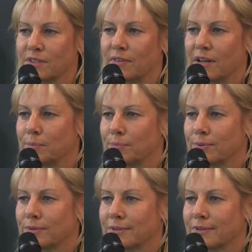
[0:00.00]
develop
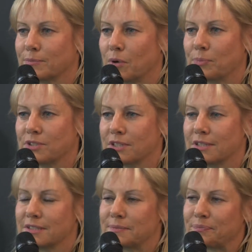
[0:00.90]

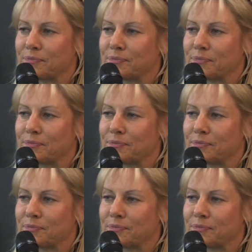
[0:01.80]
properties.